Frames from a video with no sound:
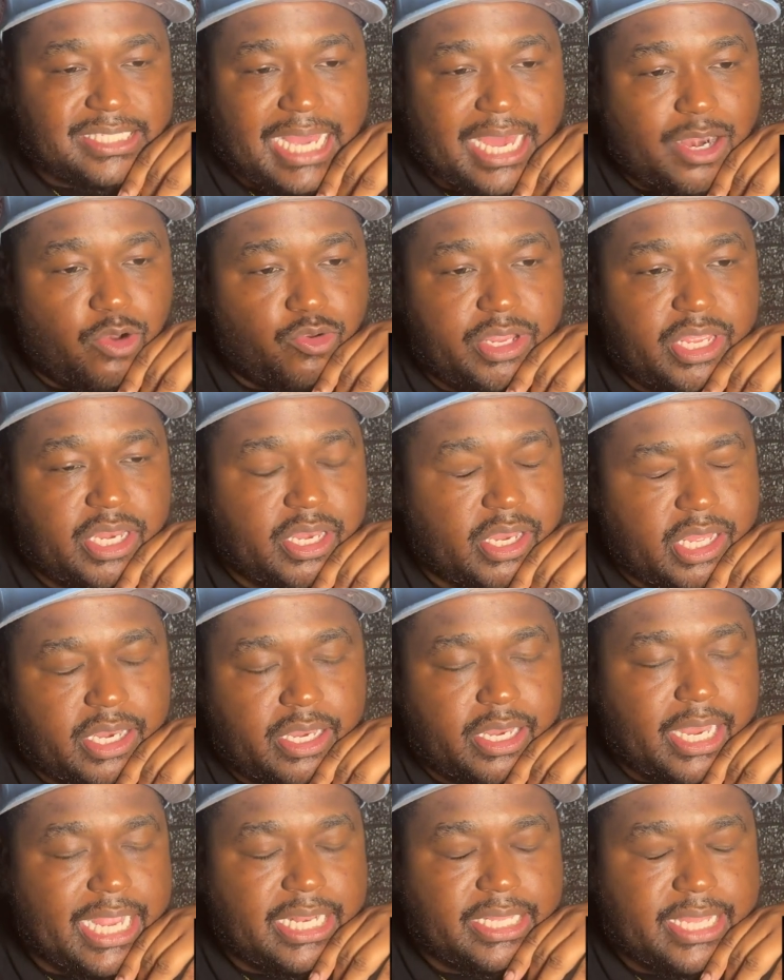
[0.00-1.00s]
I don't need
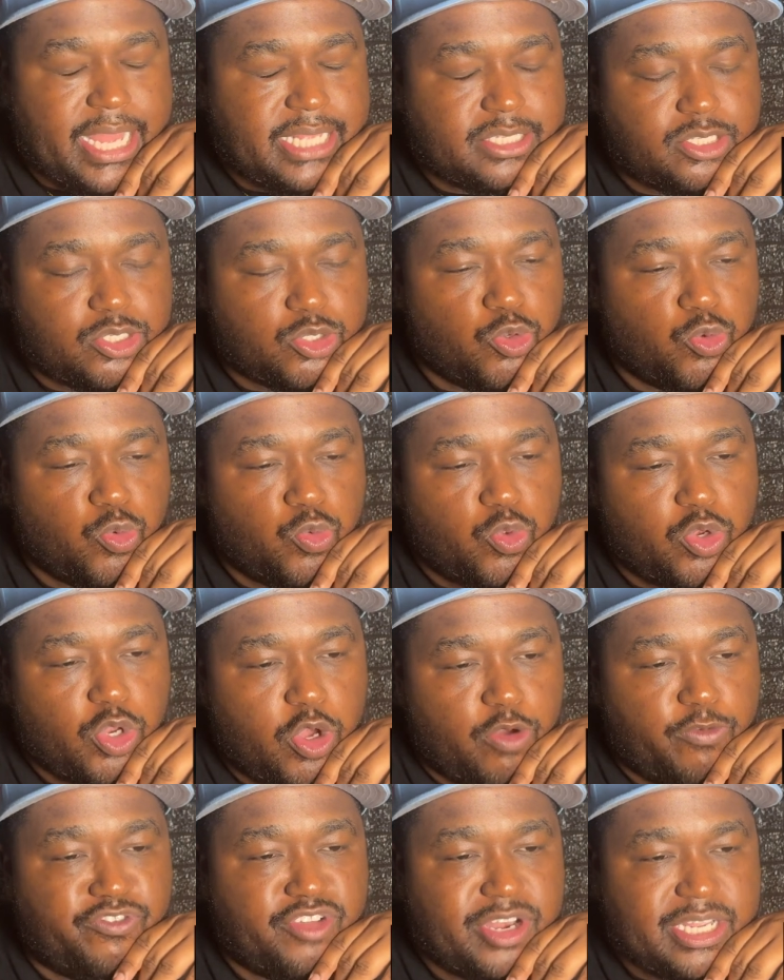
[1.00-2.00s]
nothing like that
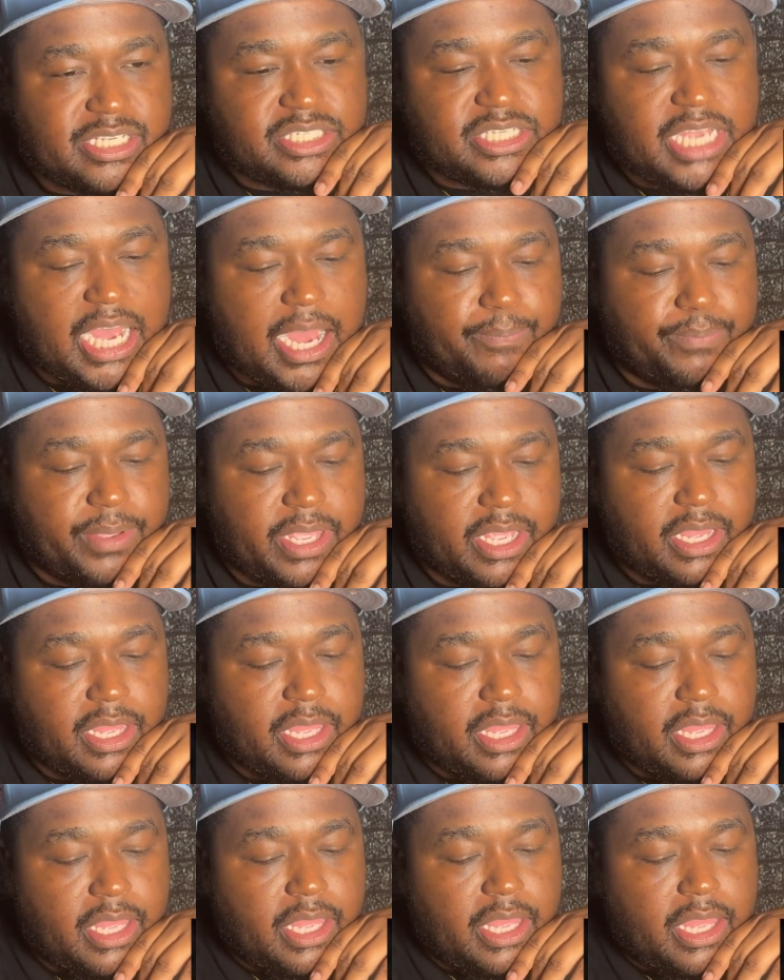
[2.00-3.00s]
for this topic.
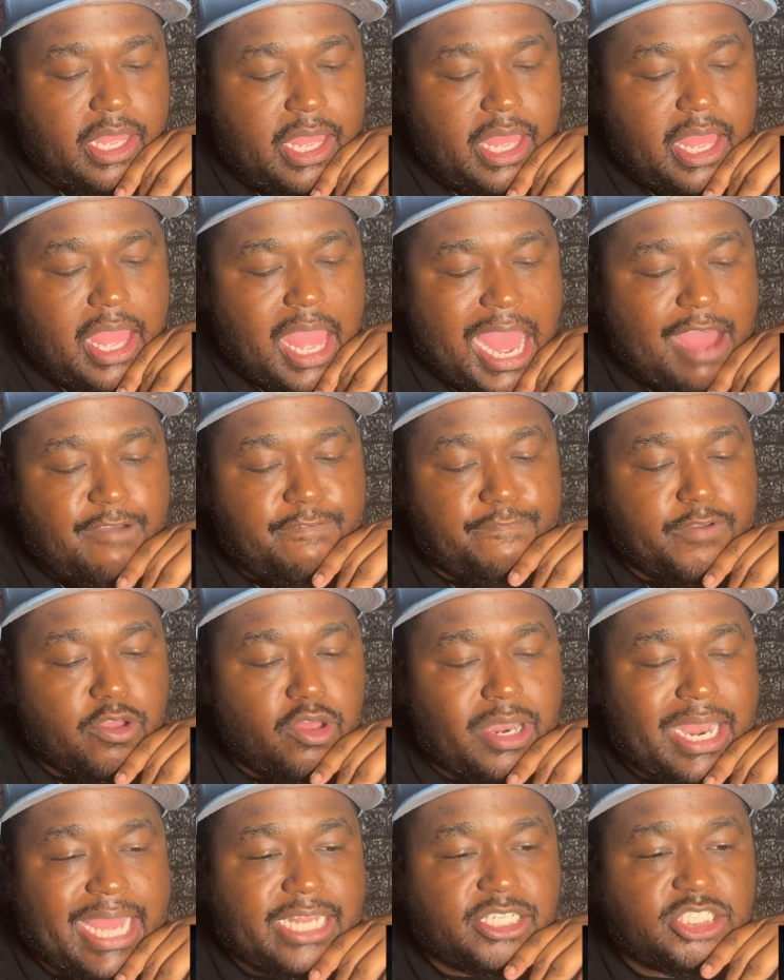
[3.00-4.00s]
I feel
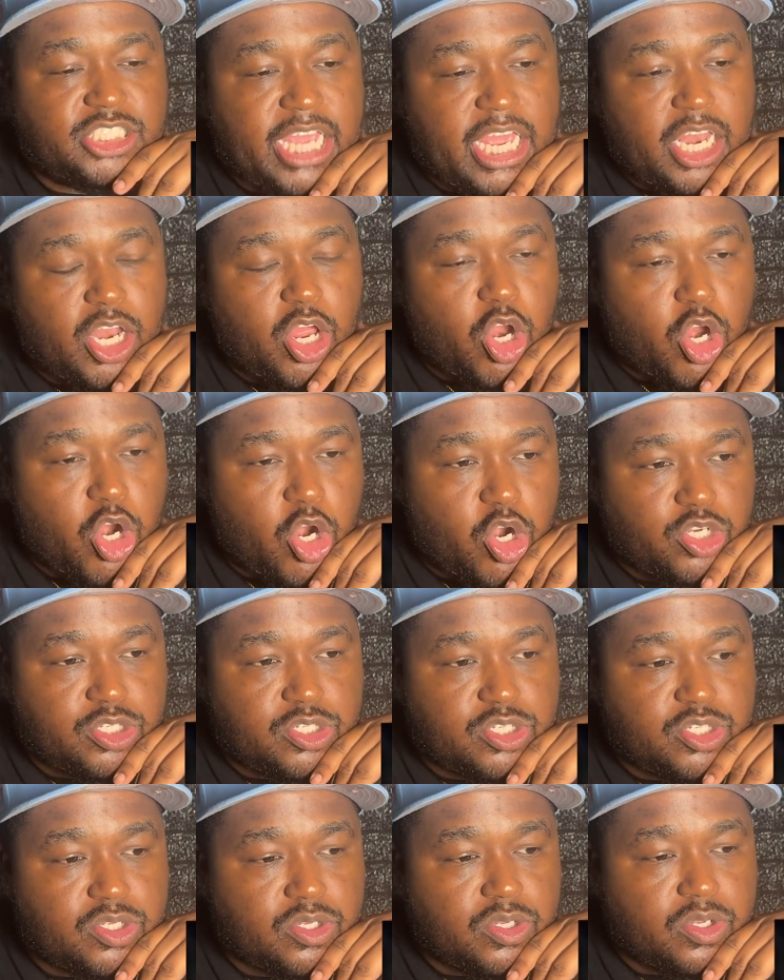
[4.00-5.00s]
like Jalen
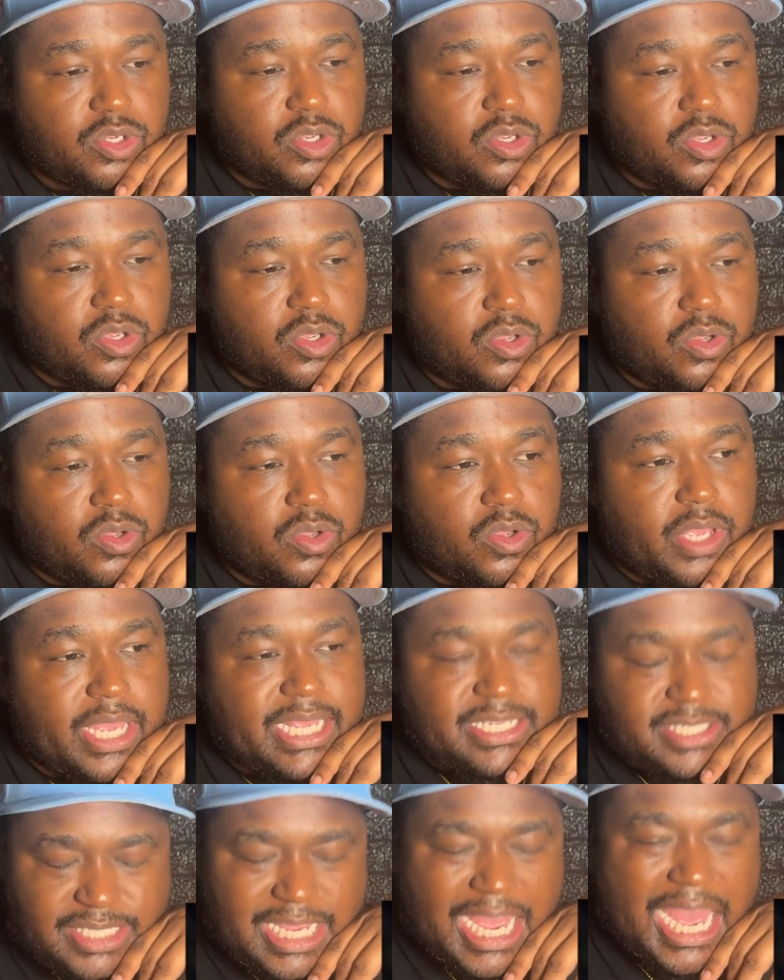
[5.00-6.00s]
Hurts,
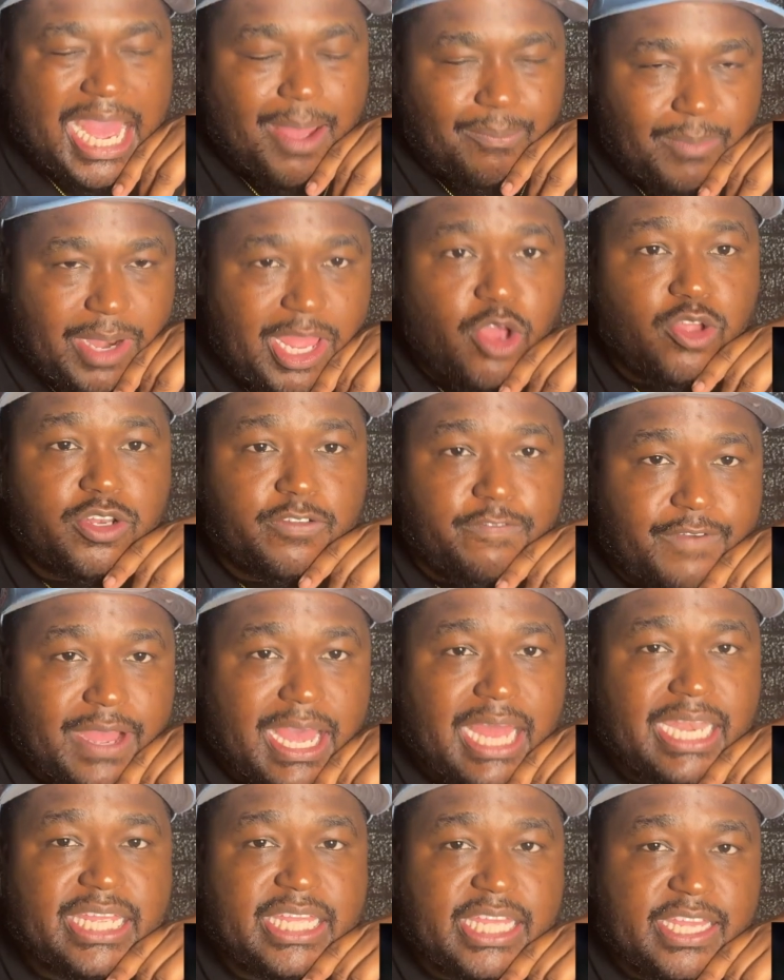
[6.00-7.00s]
it's time now to
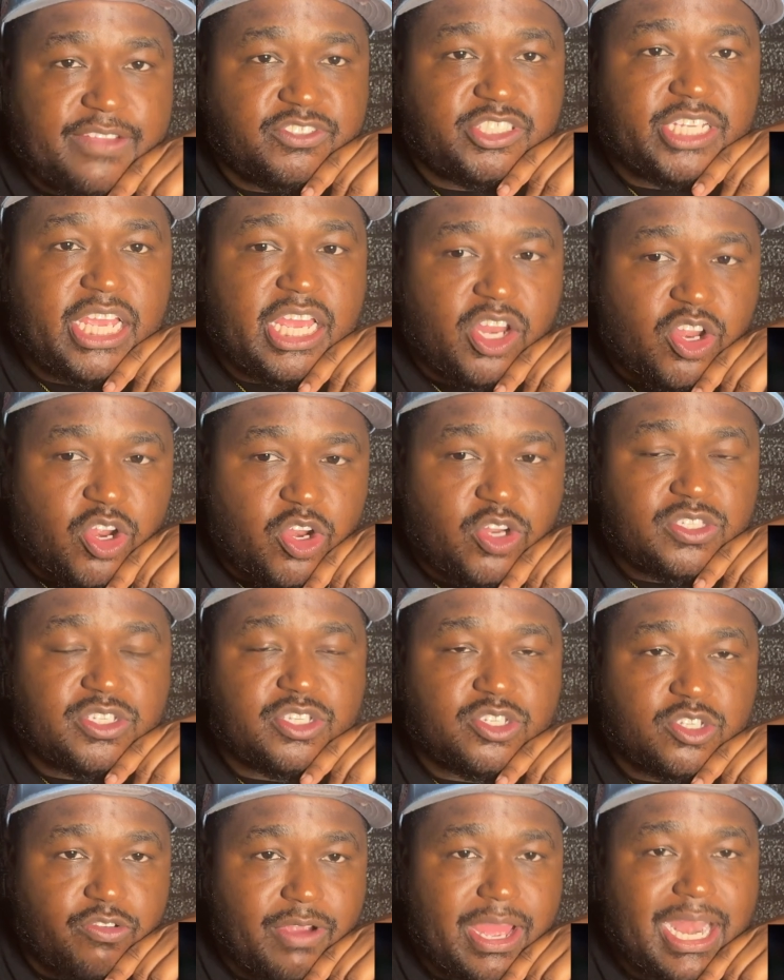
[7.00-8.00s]
finally give Jalen Hurts
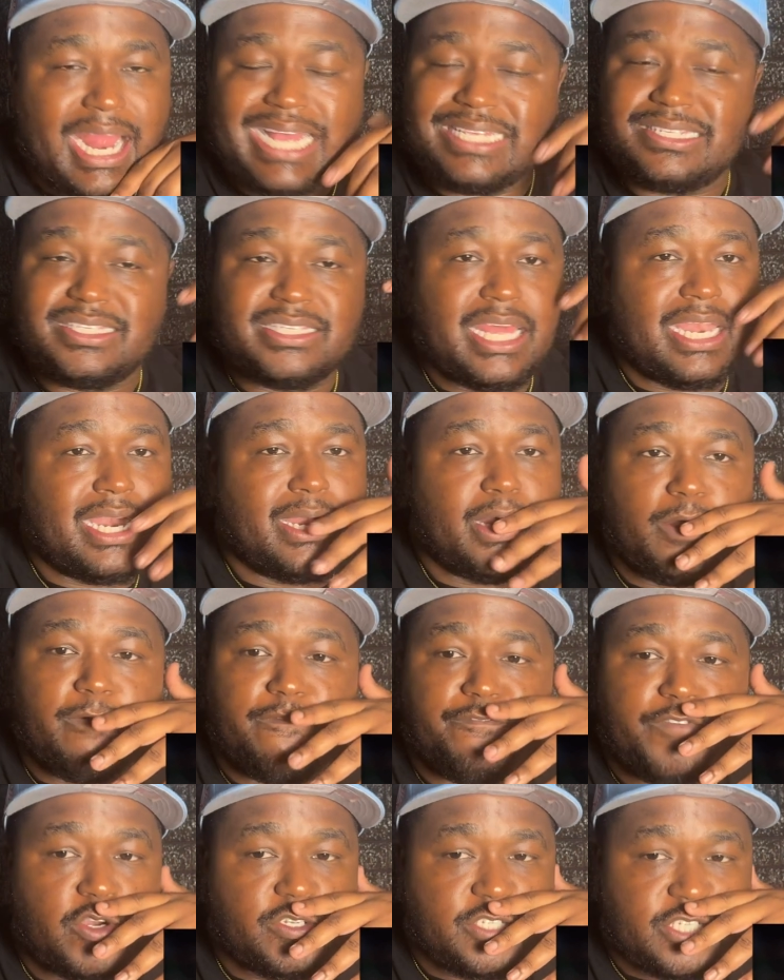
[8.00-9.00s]
his credit. I said it in the
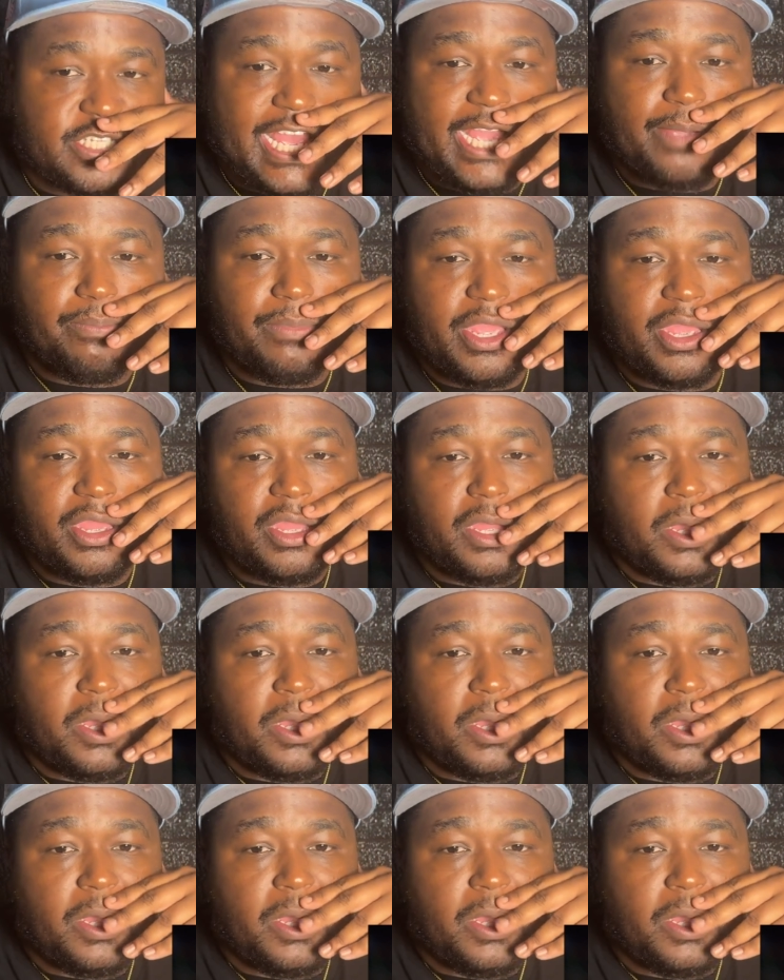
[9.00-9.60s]
first segment.